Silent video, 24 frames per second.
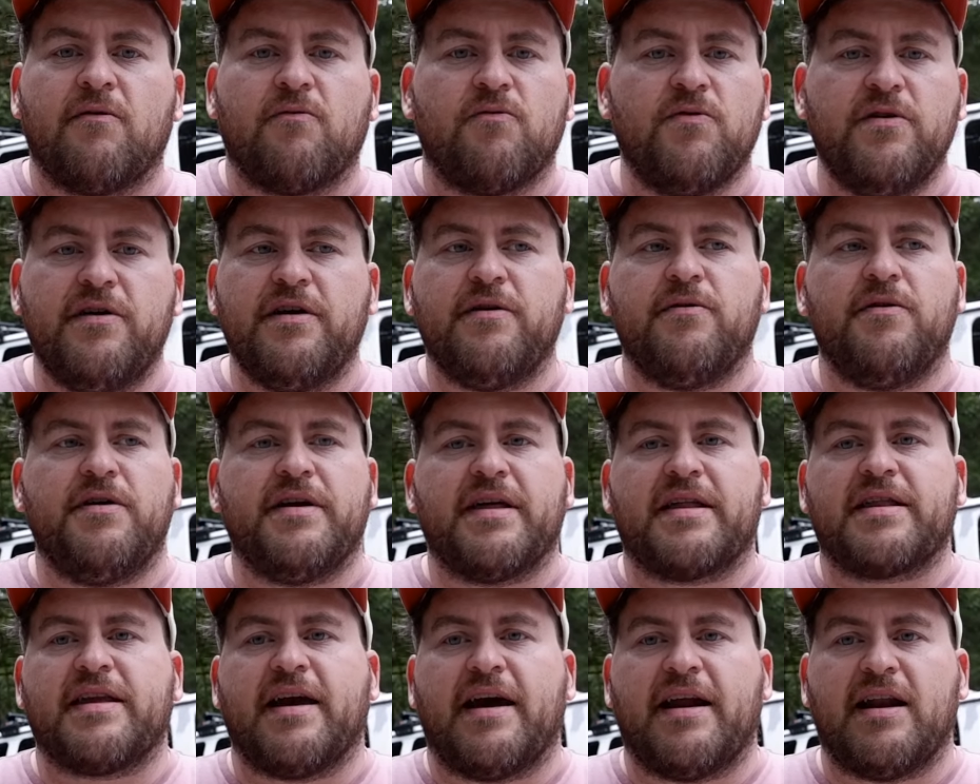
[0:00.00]
Really,
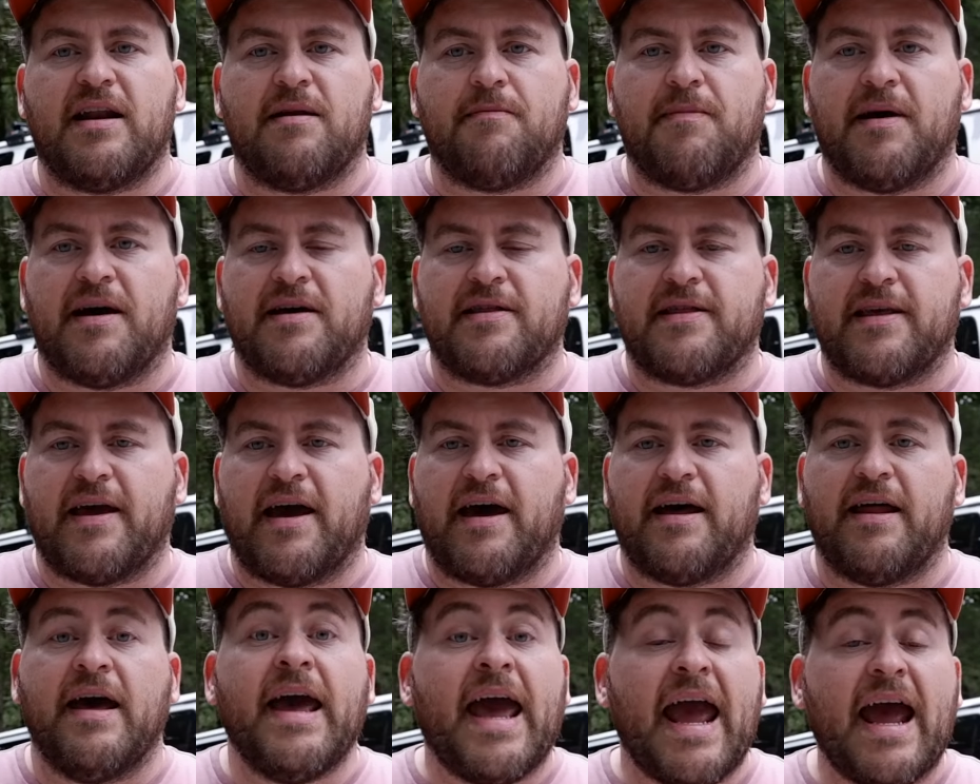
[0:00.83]
really excited about
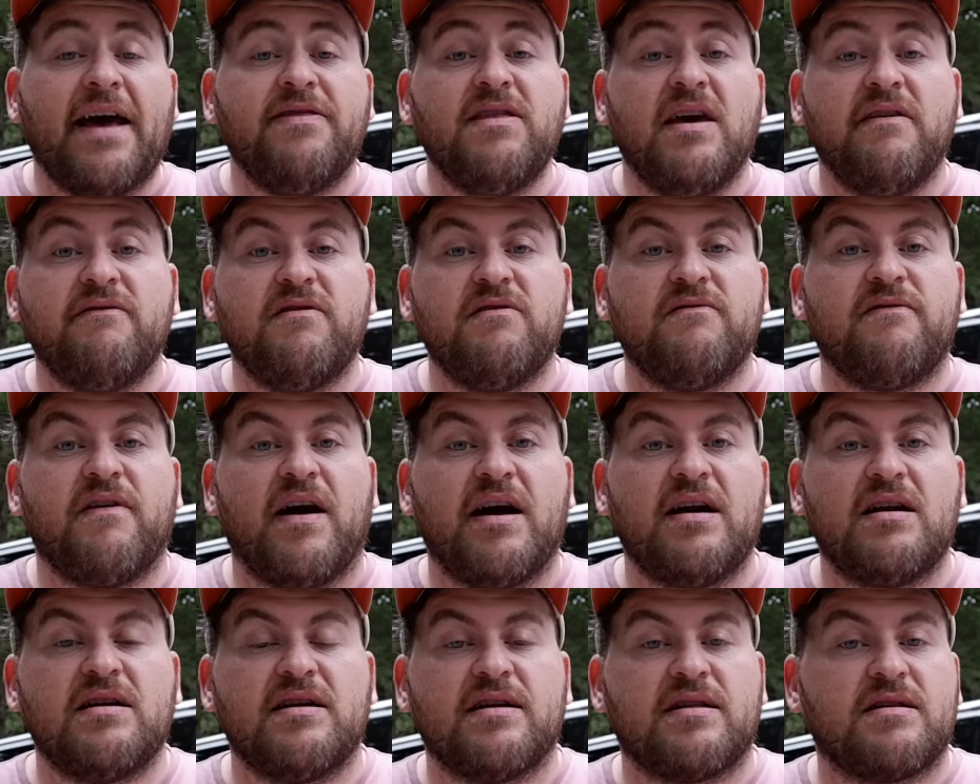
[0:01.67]
that. And they've
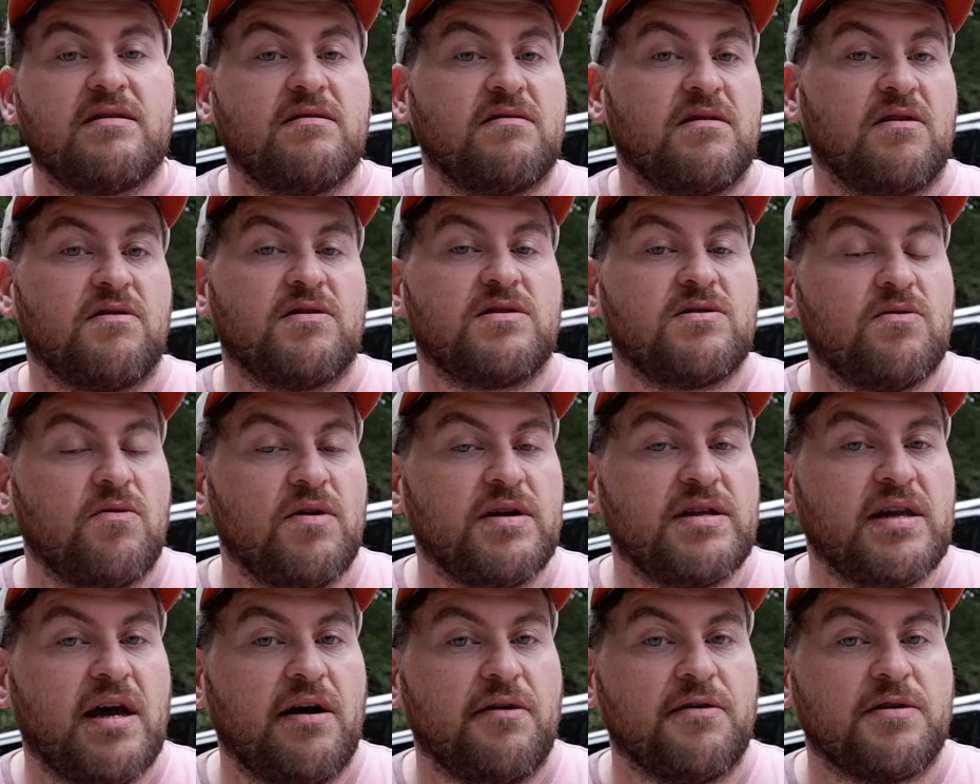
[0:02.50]
invited us to their
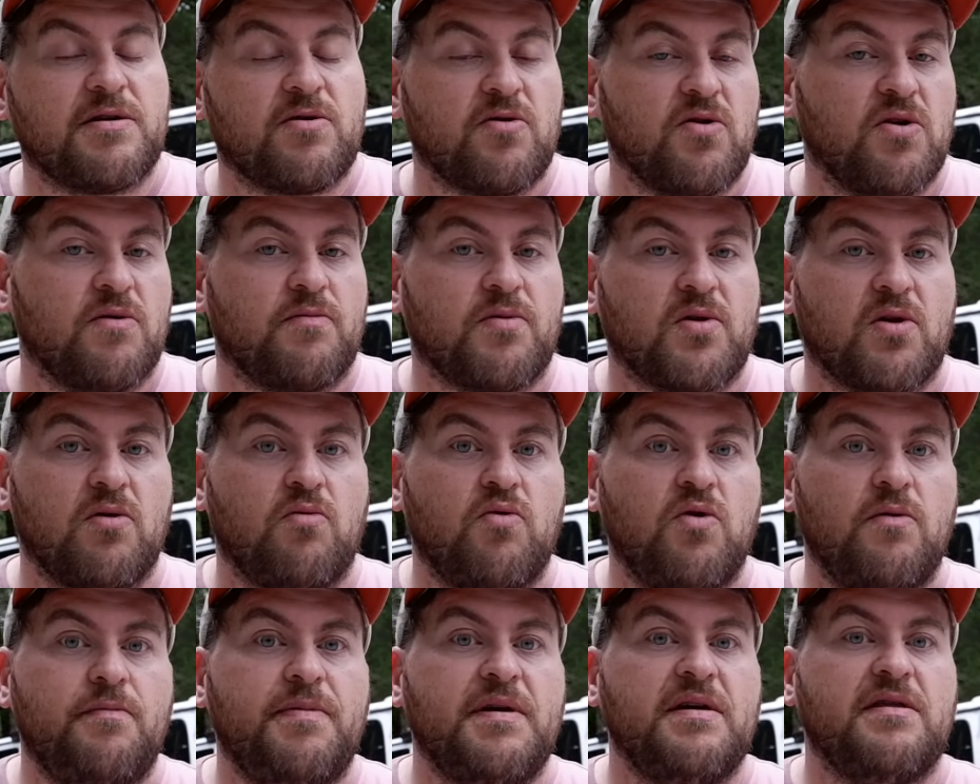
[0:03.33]
storytellers group, so
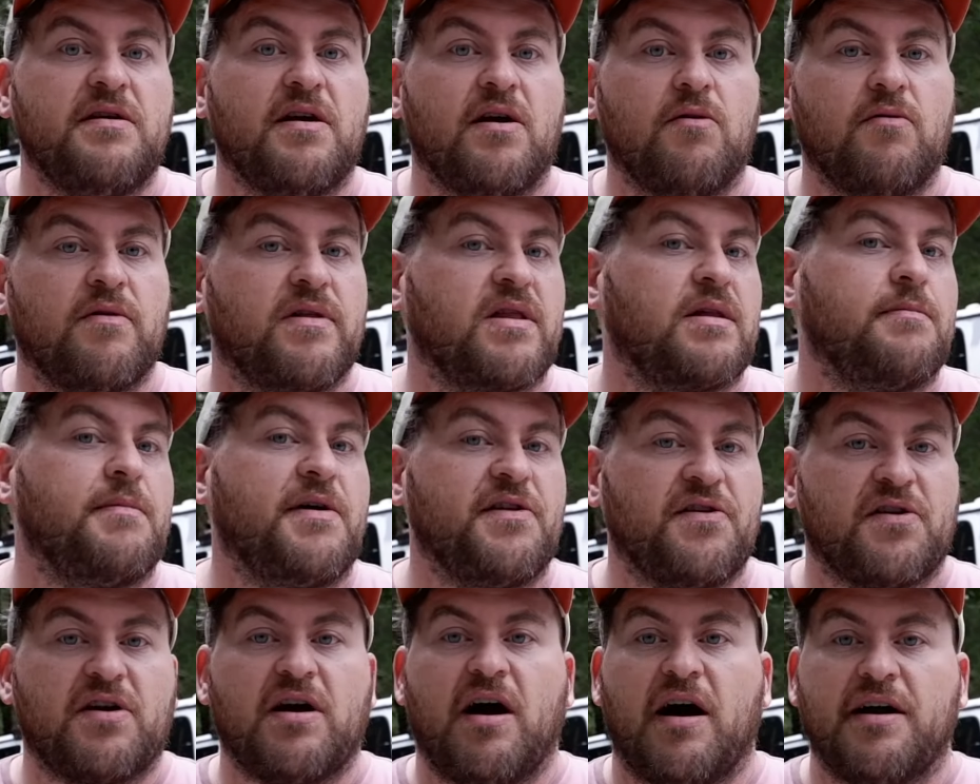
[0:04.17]
we'll be there with some
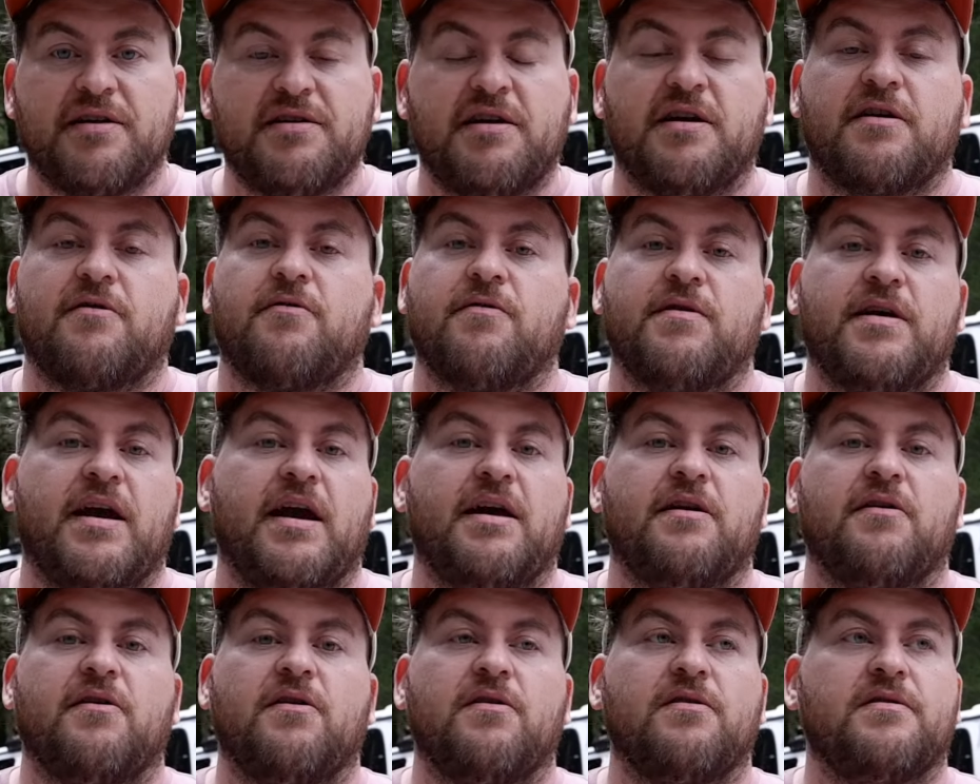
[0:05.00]
other content
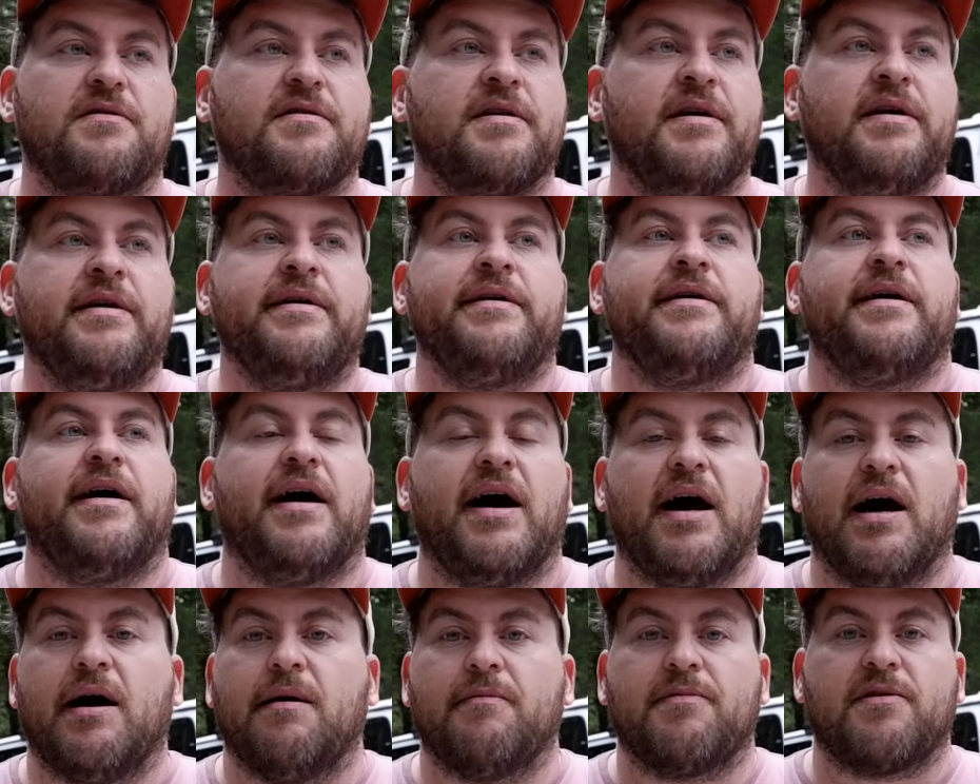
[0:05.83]
creators
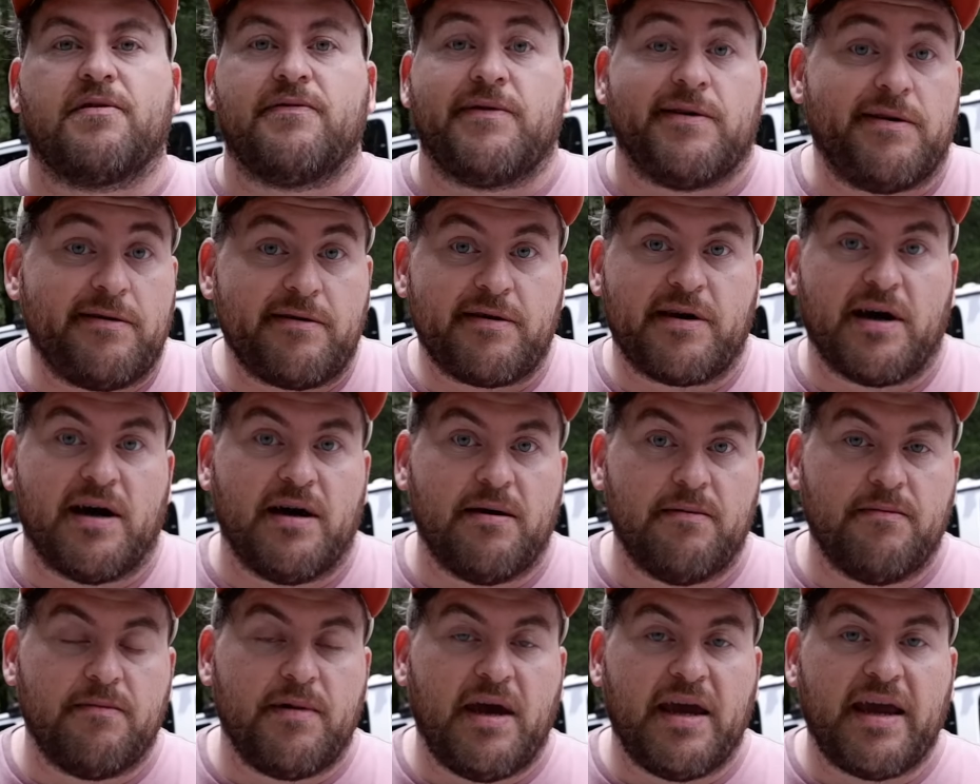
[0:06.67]
so that you can
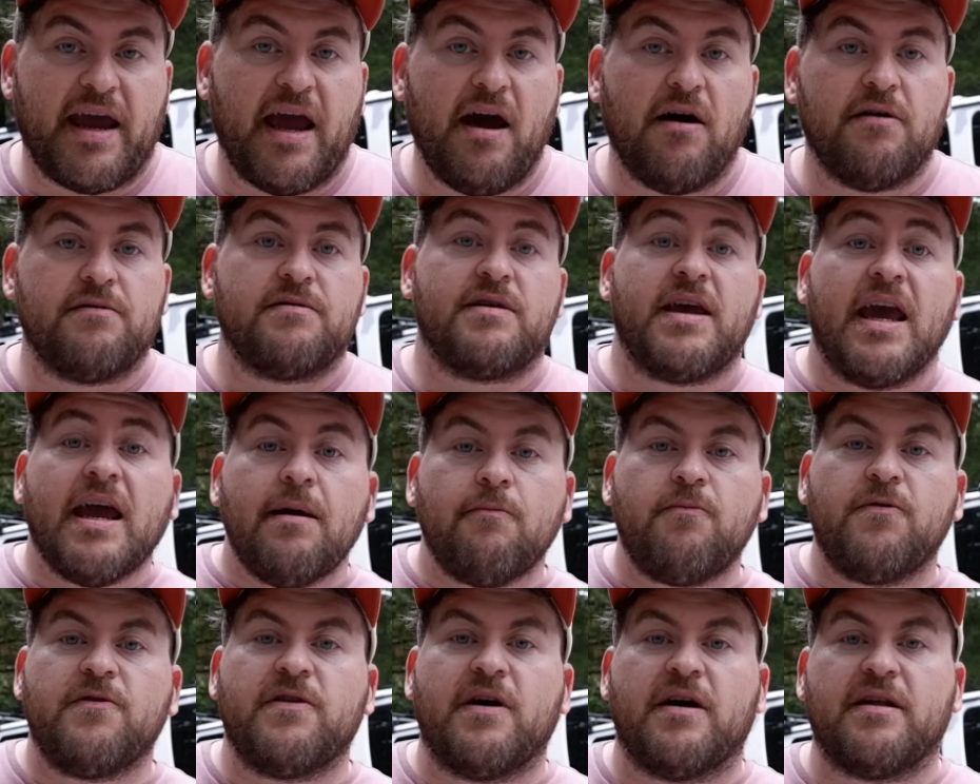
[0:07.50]
come hang out and
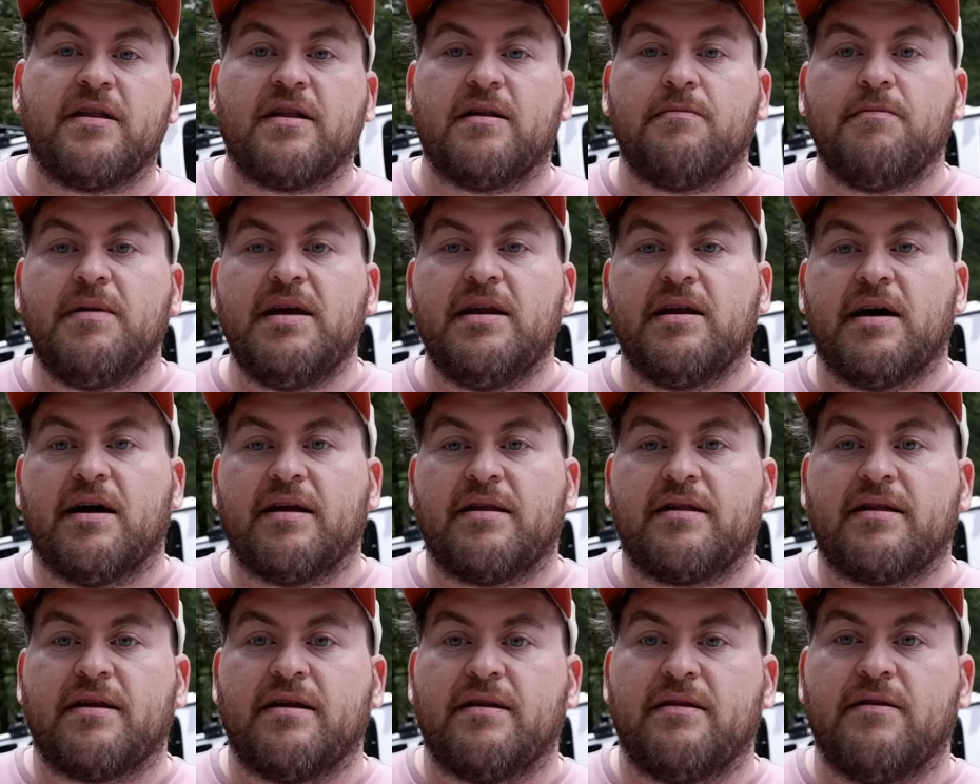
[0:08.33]
camp with us and meet
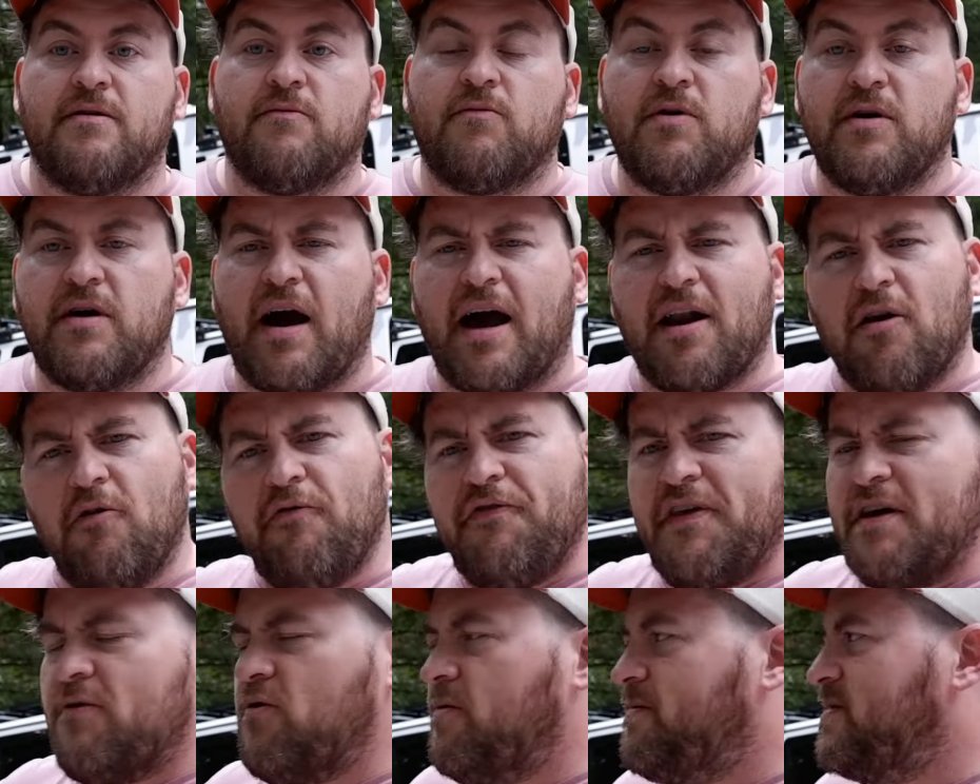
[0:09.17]
us. And I don't
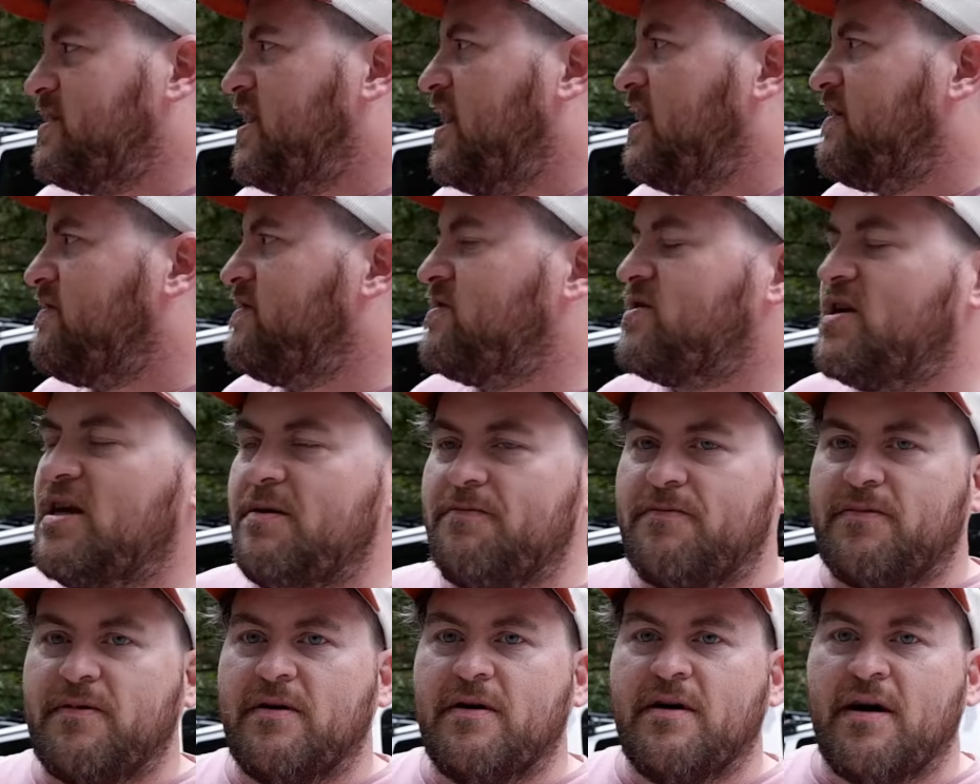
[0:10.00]
think we'll be taking the
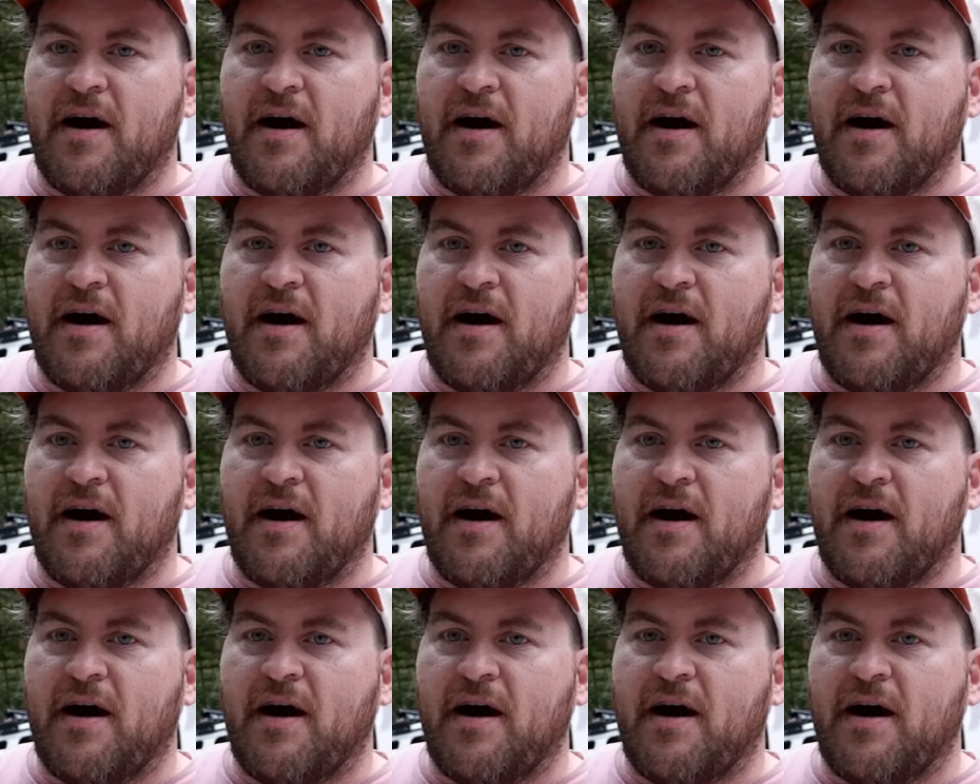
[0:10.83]
Jeep.